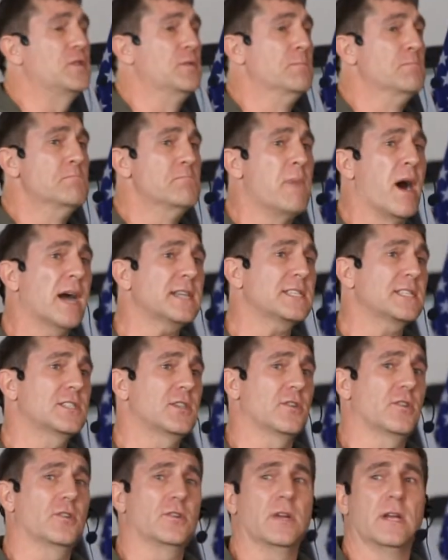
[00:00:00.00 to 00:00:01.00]
to
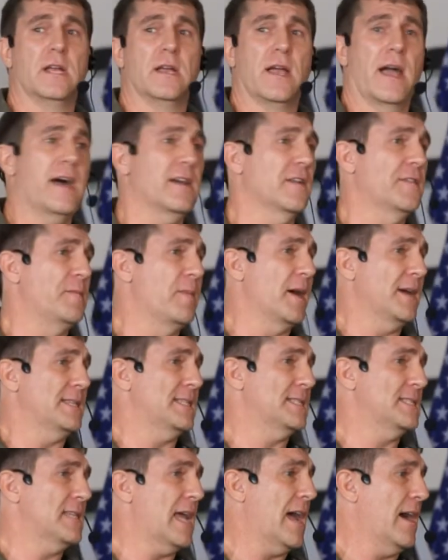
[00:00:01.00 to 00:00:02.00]
muster out of
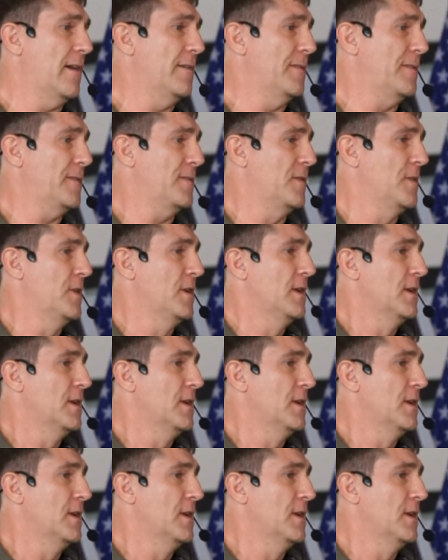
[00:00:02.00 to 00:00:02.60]
myself